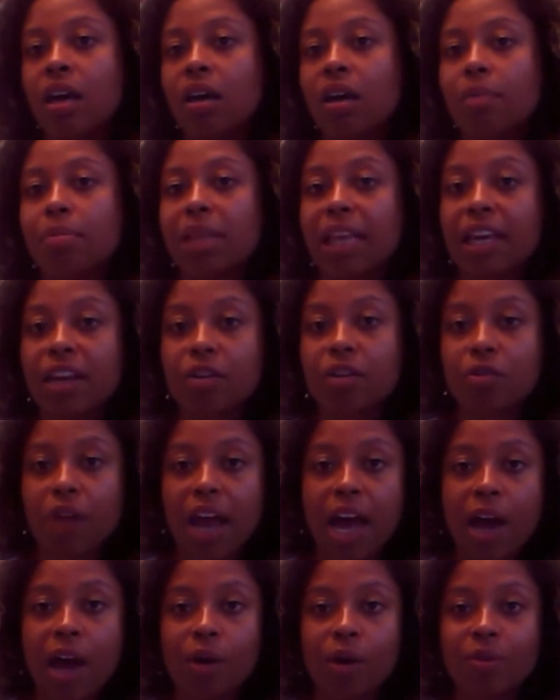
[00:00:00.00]
played
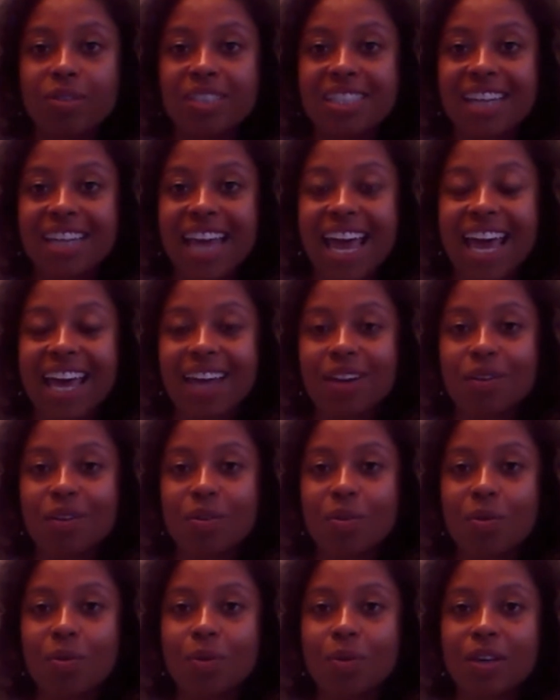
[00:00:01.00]
around, and
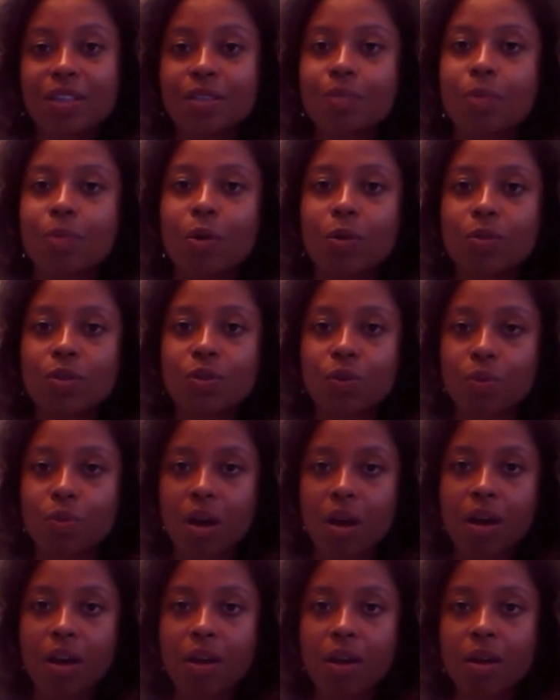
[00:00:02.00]
we spoke to
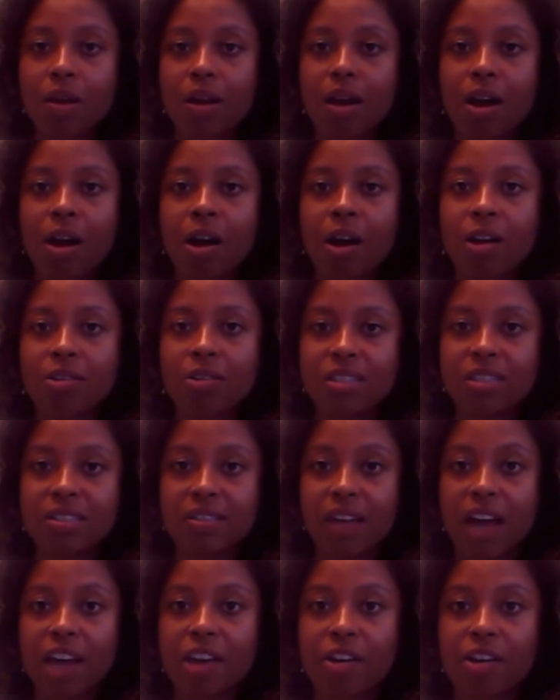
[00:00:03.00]
what our
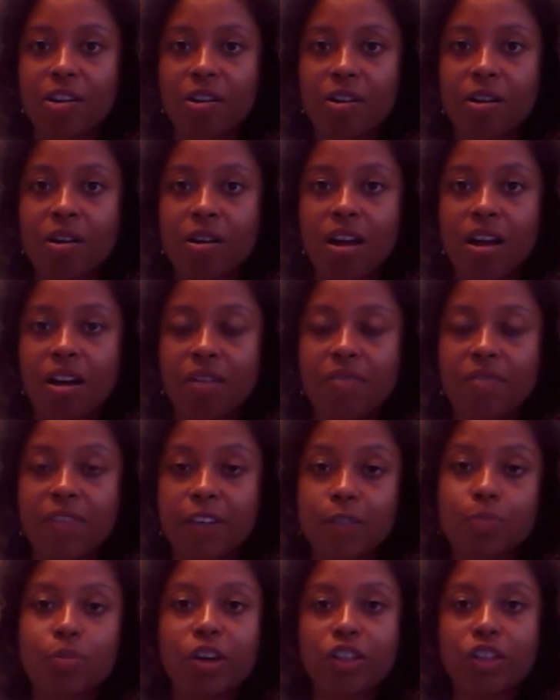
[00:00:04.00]
desire of
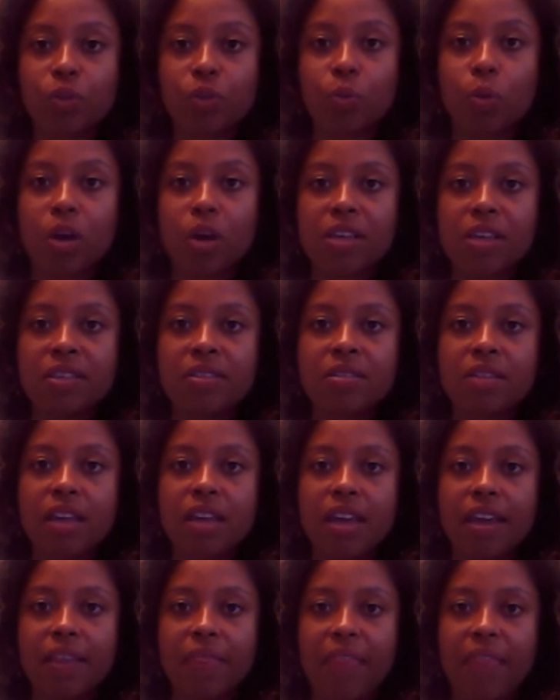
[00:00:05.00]
expression was
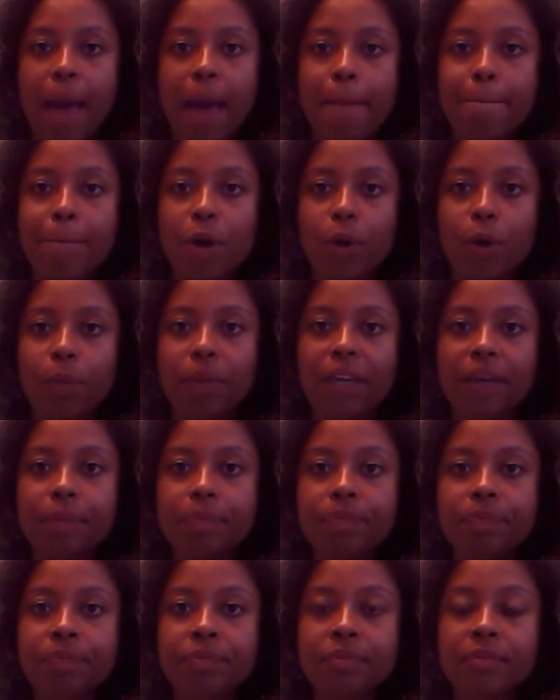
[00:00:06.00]
in that moment.
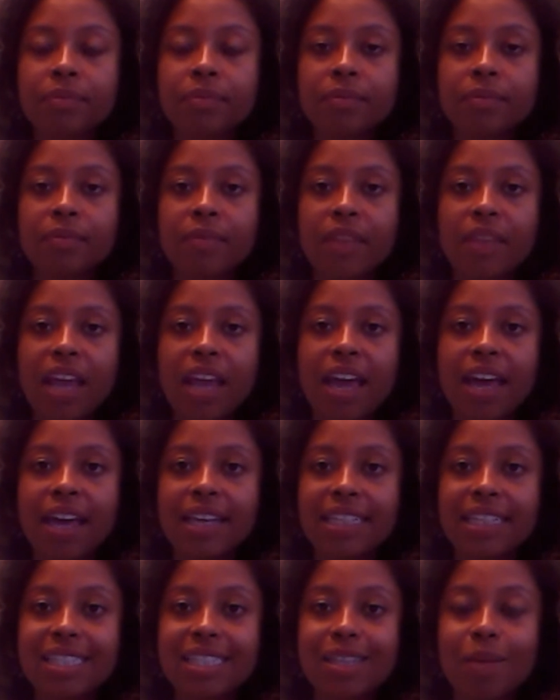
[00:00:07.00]

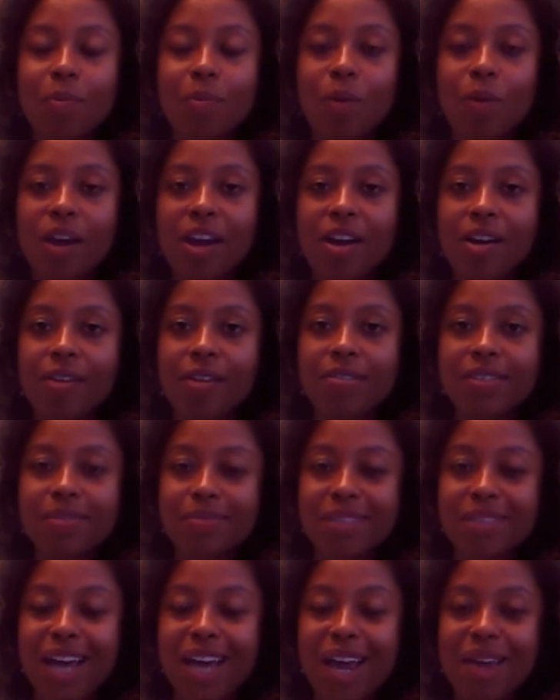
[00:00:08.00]
And somewhere,
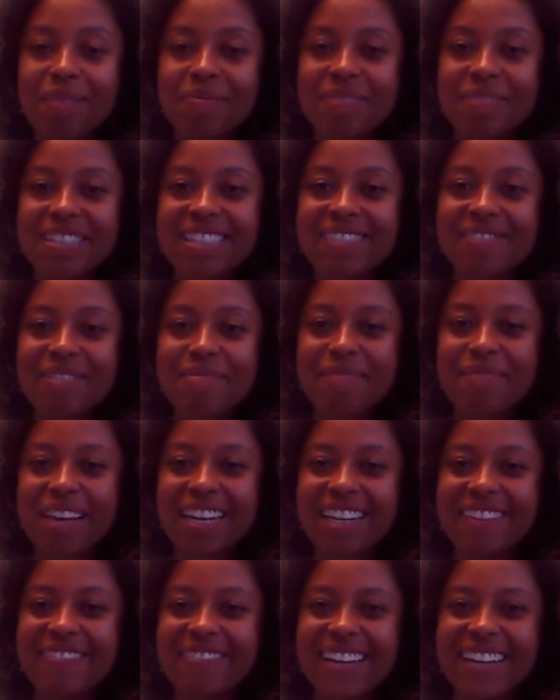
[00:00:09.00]
sometimes for
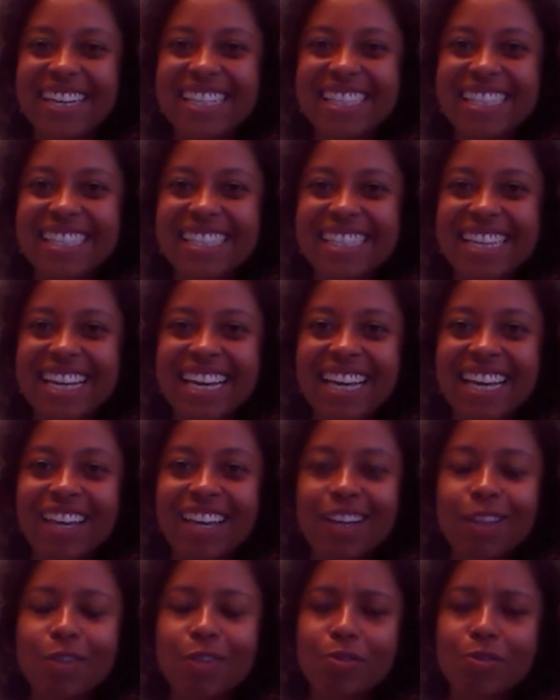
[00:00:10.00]
many of us,
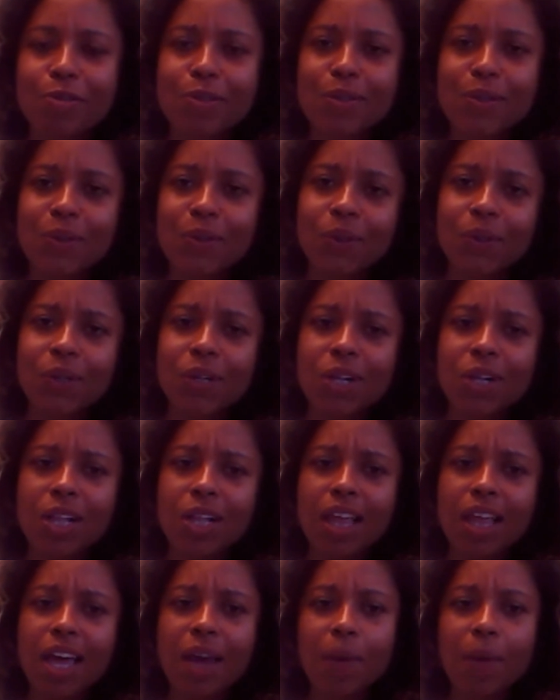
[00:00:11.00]
through
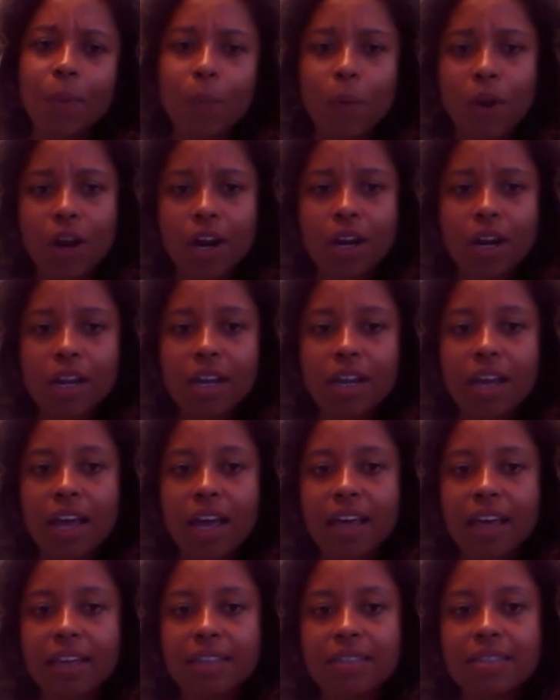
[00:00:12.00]
school and work
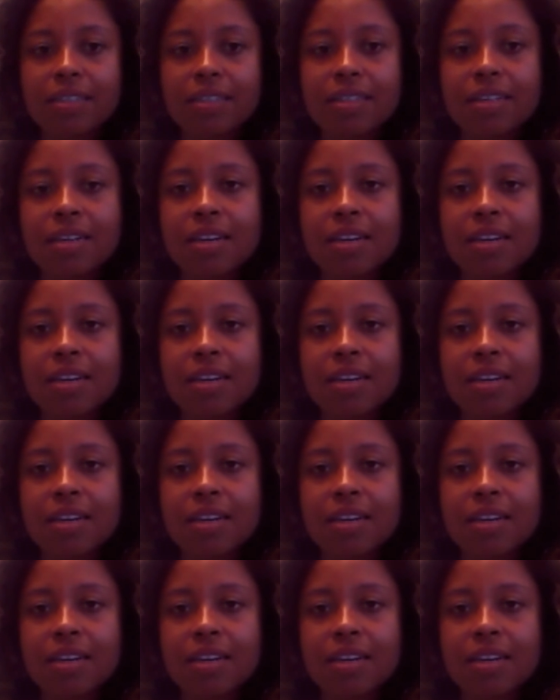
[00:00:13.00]
and